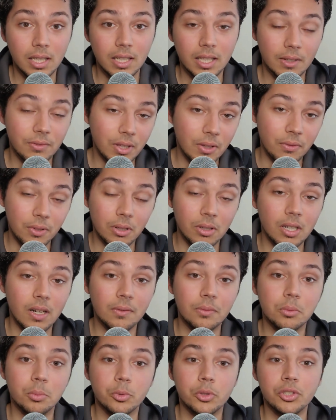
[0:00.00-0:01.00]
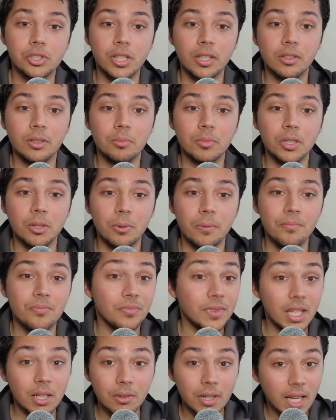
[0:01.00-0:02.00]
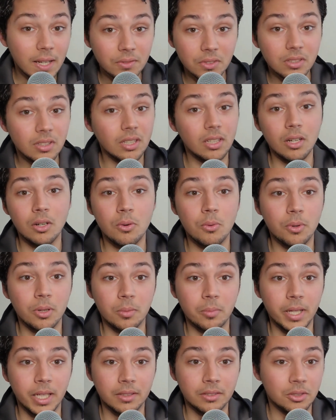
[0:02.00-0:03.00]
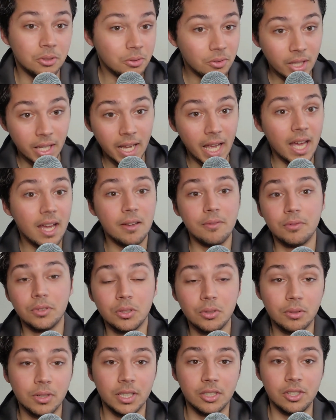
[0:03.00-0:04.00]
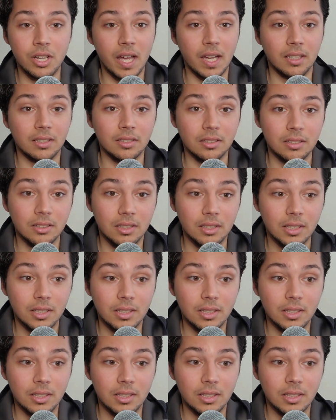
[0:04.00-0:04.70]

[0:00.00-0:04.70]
if they feel comfortable with Shane Lemieux. They don't have to take a cornerback, too. They have Adoree Jackson.